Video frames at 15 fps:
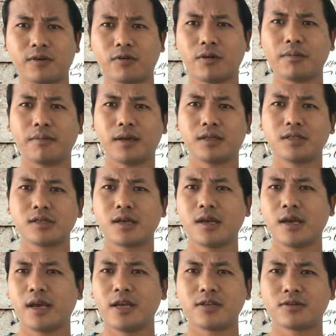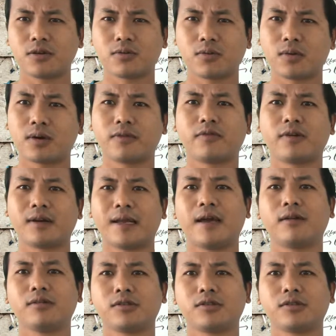equipments, it's not worth for now.